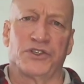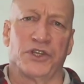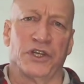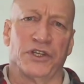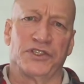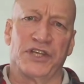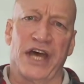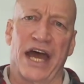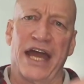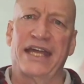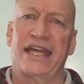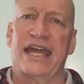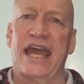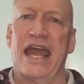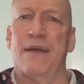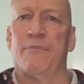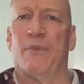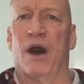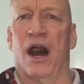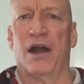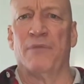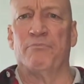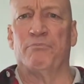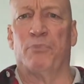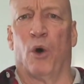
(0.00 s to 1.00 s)
Since I
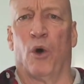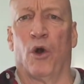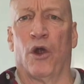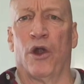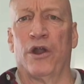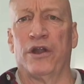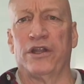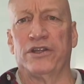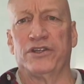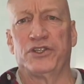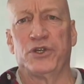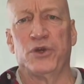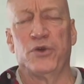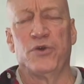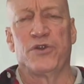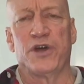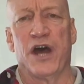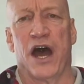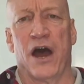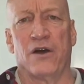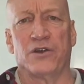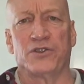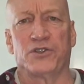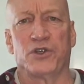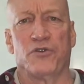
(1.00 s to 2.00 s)
came on board in
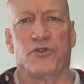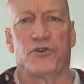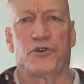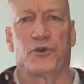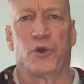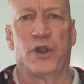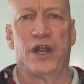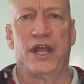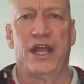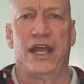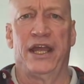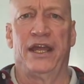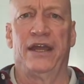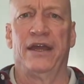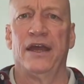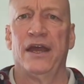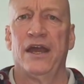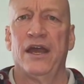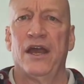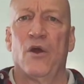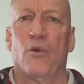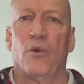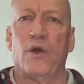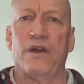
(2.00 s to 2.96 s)
2003,